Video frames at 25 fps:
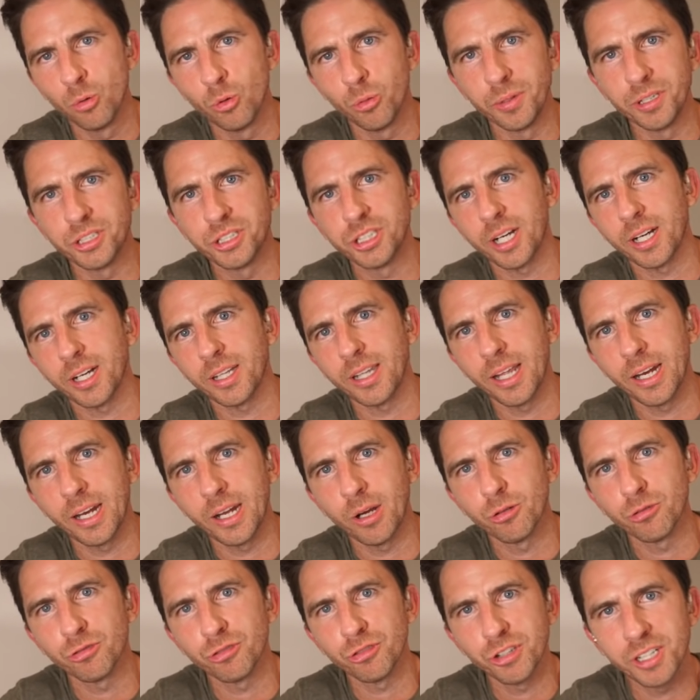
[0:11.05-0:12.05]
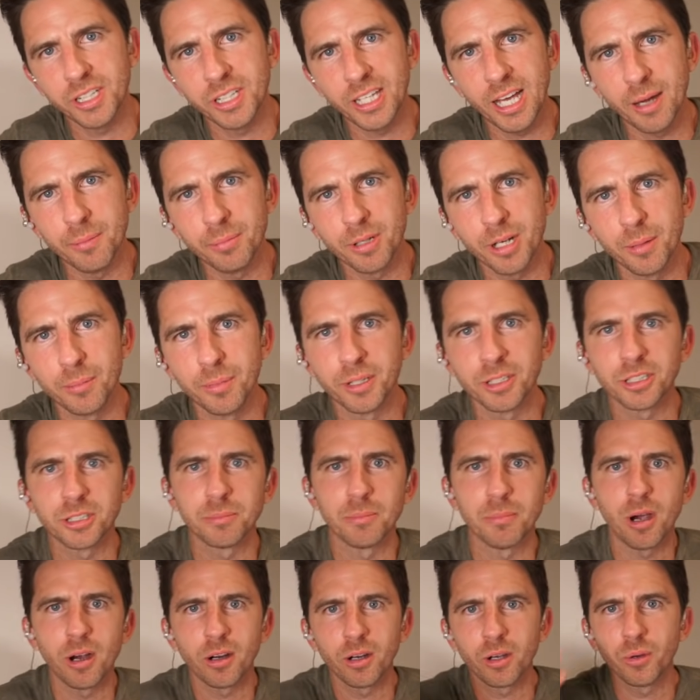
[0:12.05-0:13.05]
We'll be checking that out, recap coming
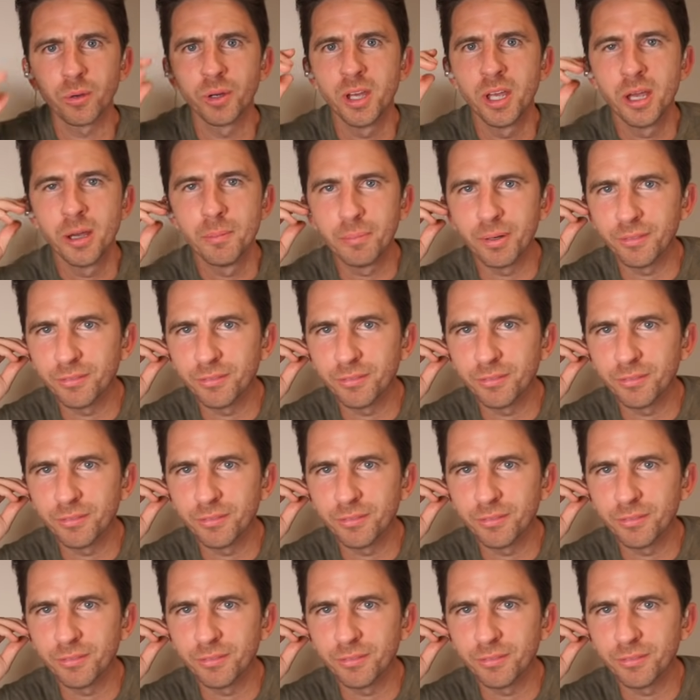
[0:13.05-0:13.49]
tomorrow.